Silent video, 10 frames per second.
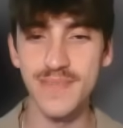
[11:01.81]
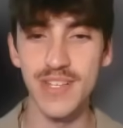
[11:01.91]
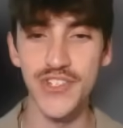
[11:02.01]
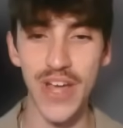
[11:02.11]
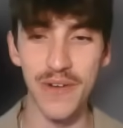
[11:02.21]

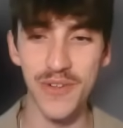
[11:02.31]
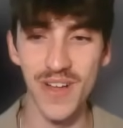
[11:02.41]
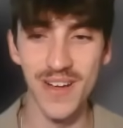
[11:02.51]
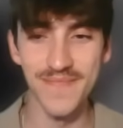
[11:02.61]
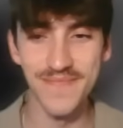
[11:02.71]
Shadow
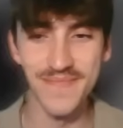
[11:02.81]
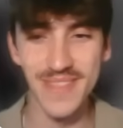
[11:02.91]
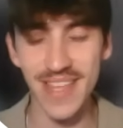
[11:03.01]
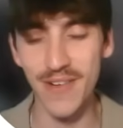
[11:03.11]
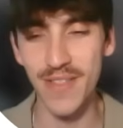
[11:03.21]
Claw.
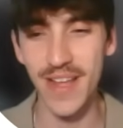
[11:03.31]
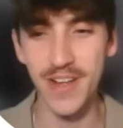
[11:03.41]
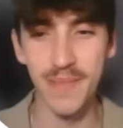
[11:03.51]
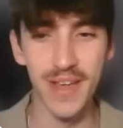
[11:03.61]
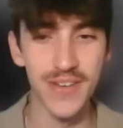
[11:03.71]
That
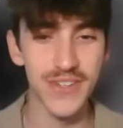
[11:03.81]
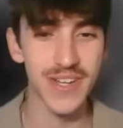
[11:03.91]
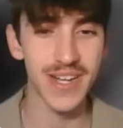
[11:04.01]
could be interesting.